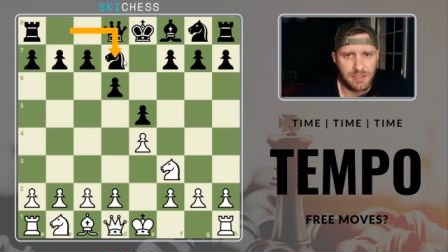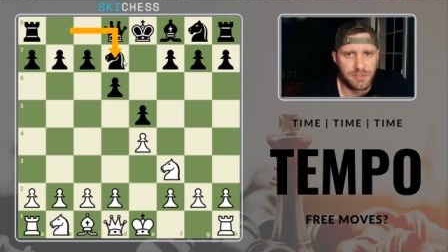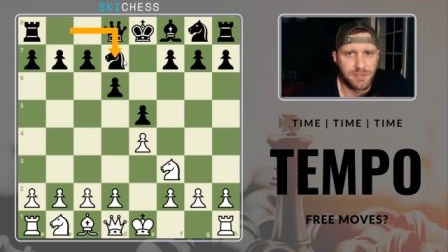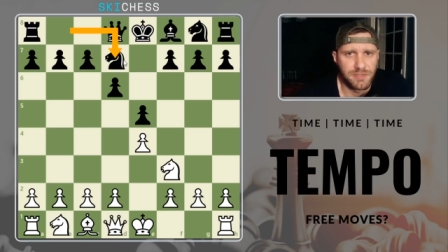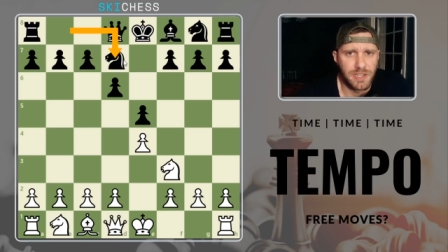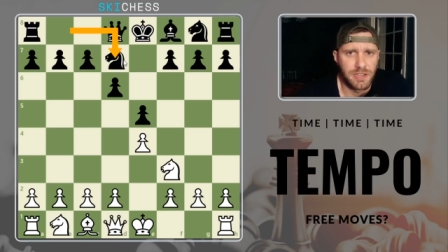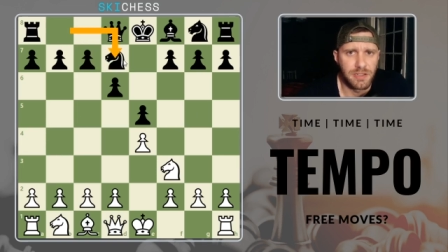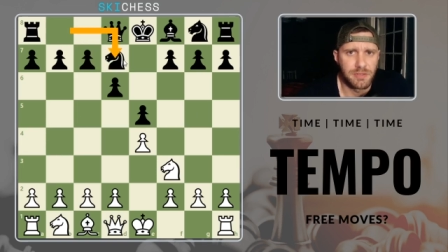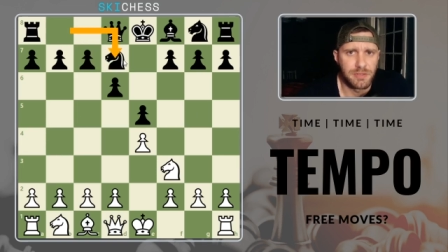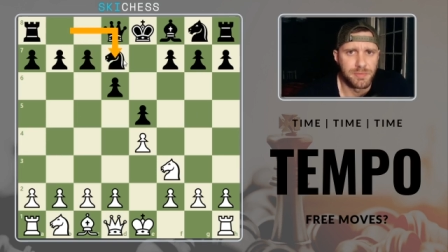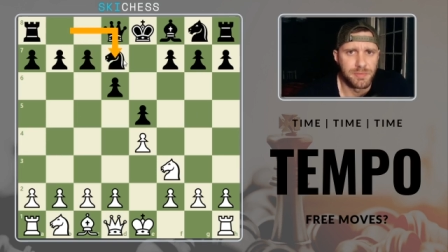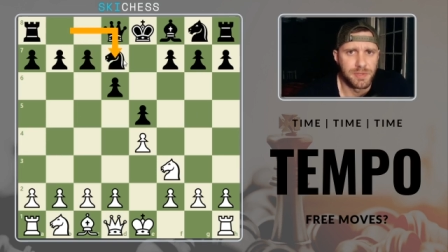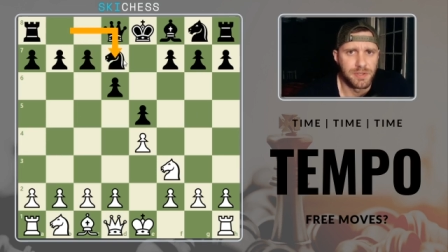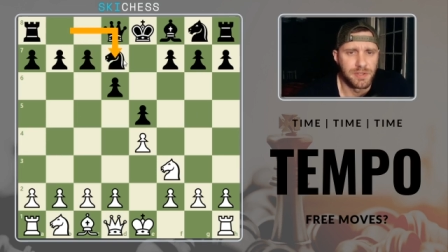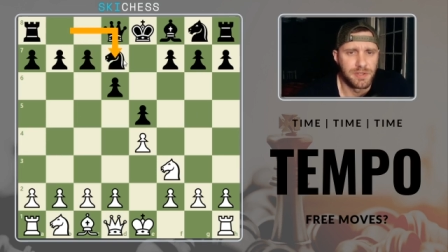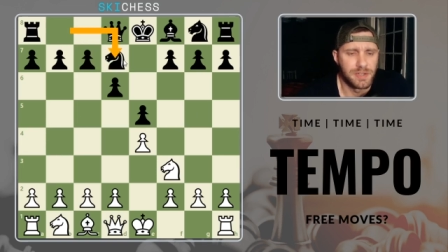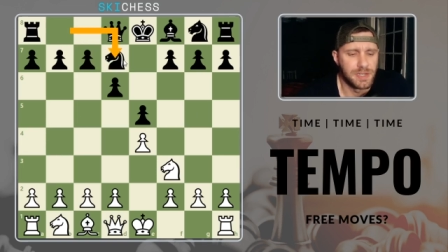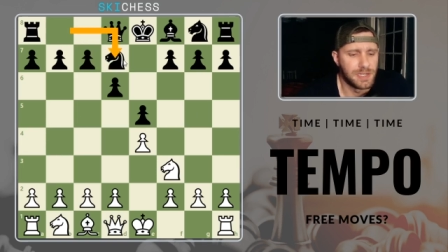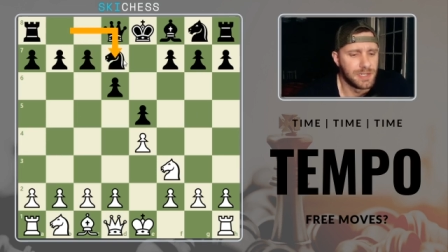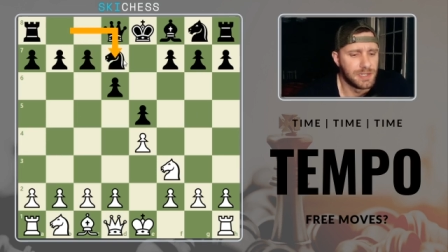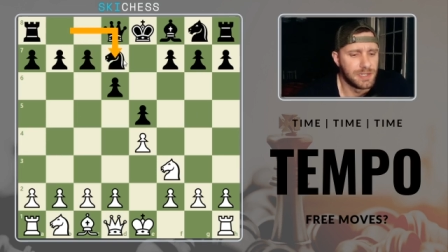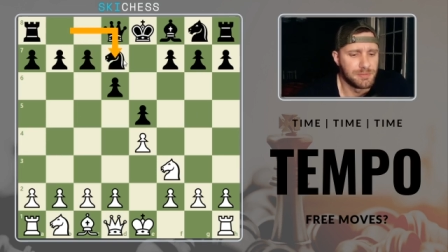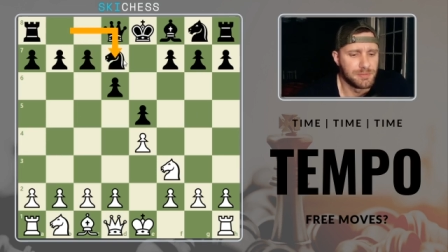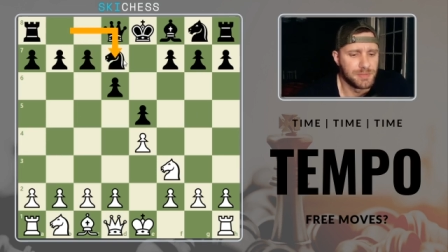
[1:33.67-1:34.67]
develop.
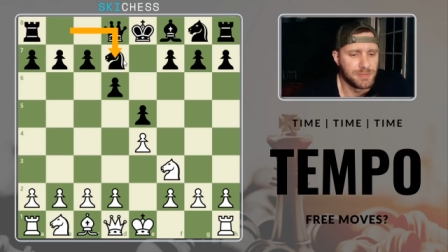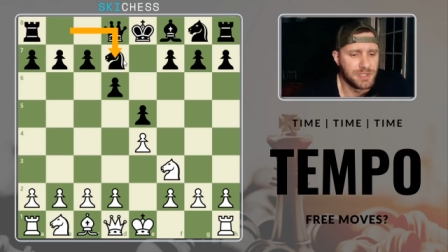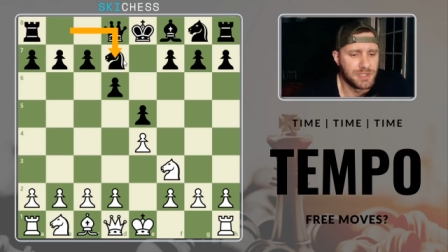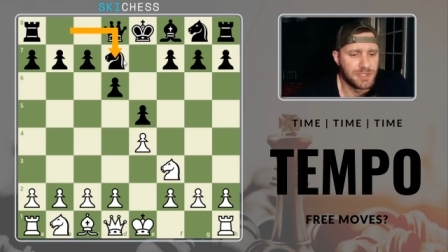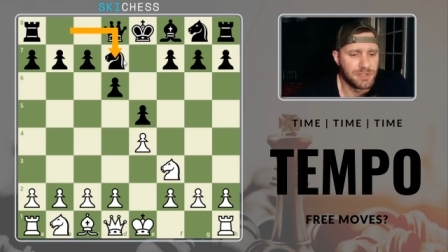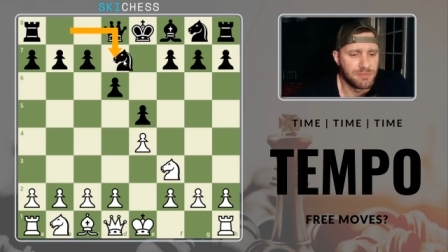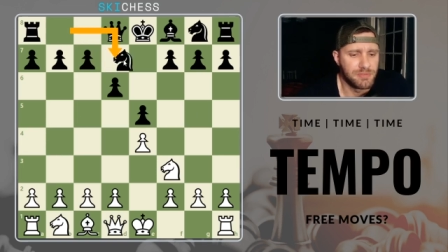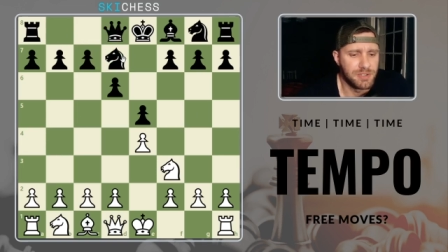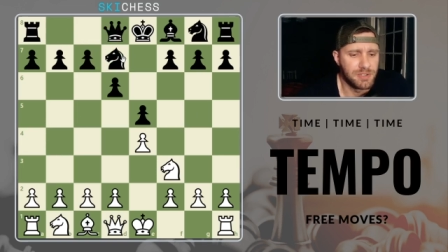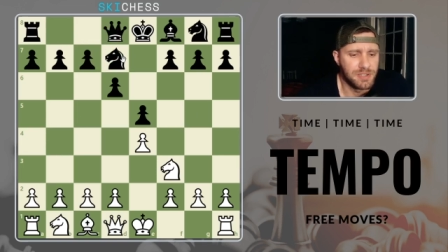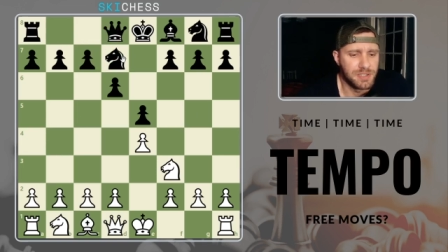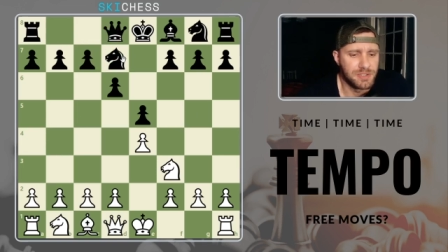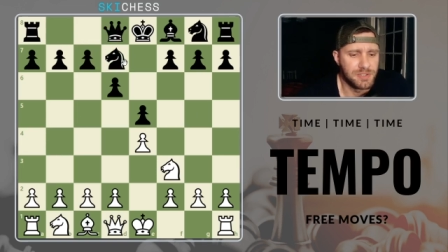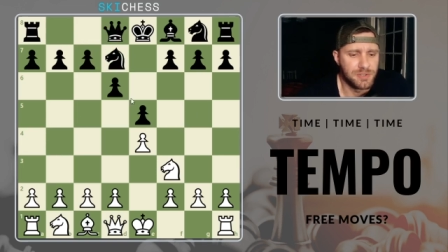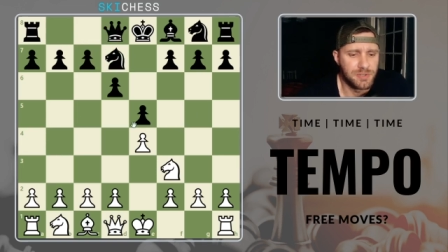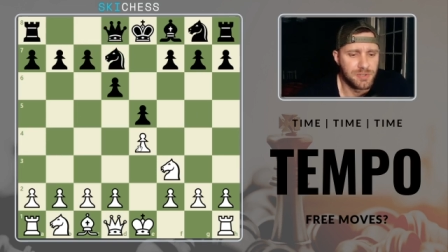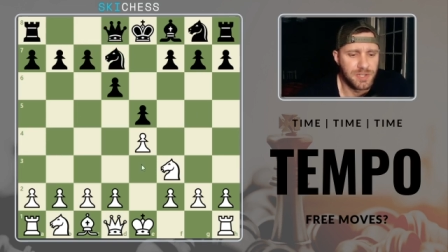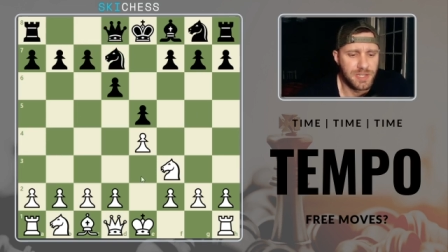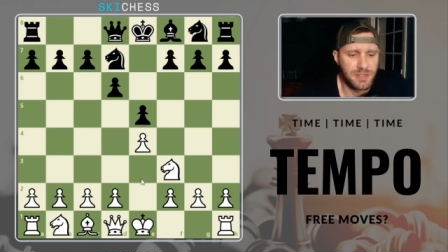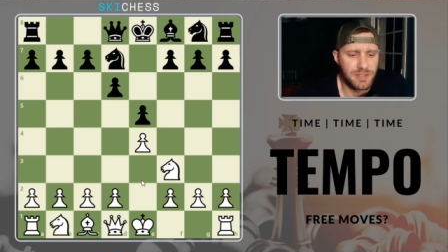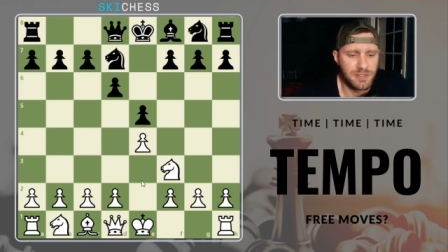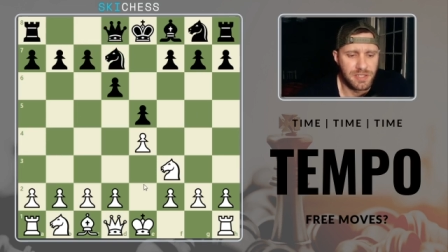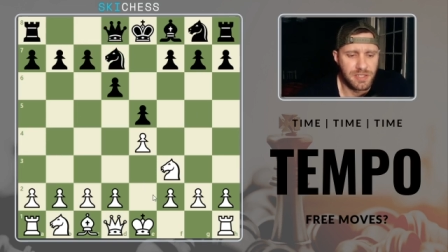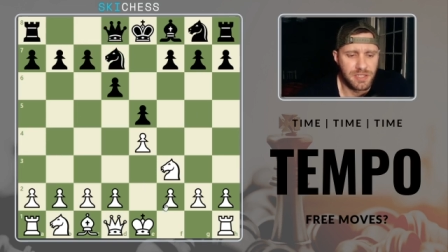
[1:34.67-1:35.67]
Um, you didn't really do
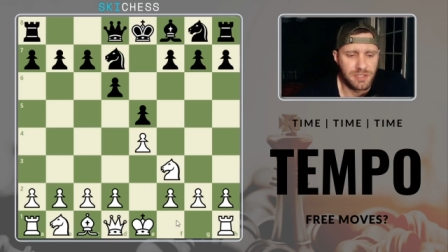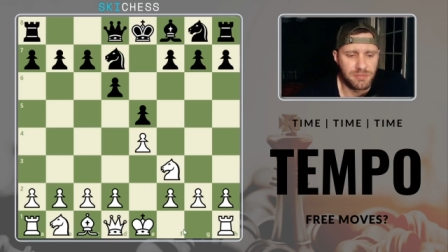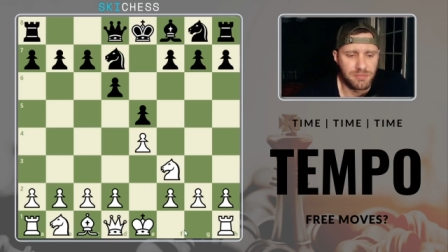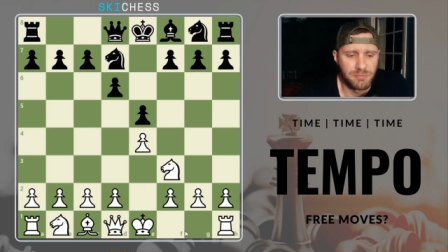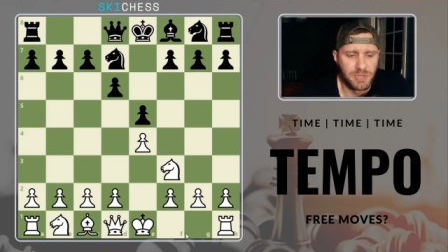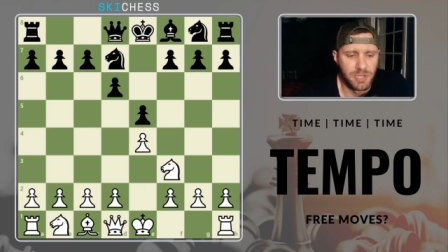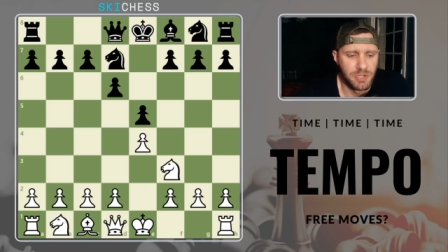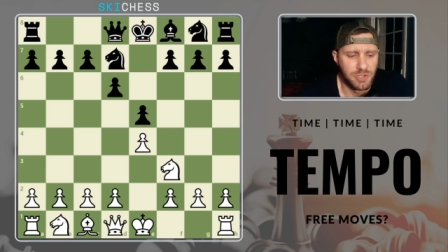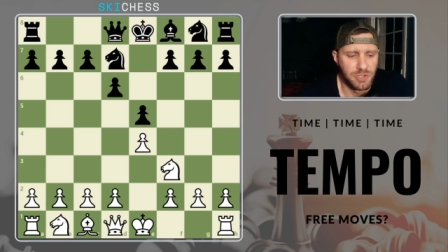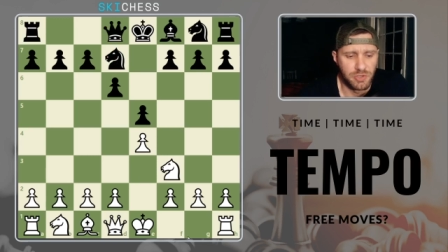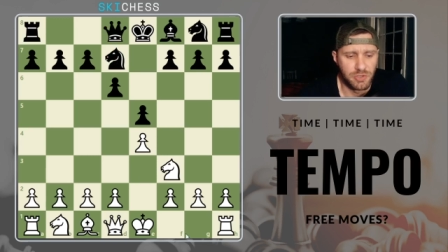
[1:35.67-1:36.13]
anything.